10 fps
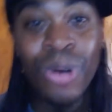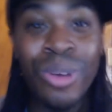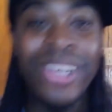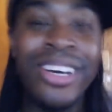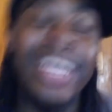so
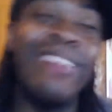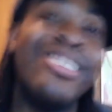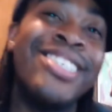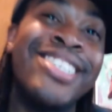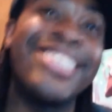good. That
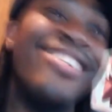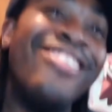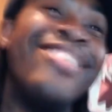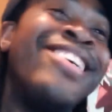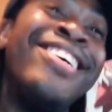was
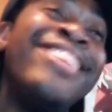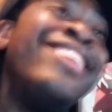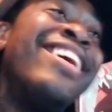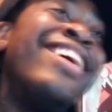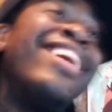so
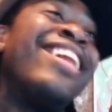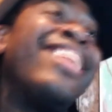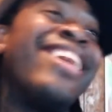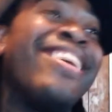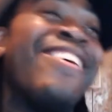good.
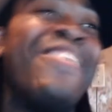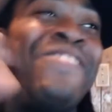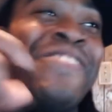Like.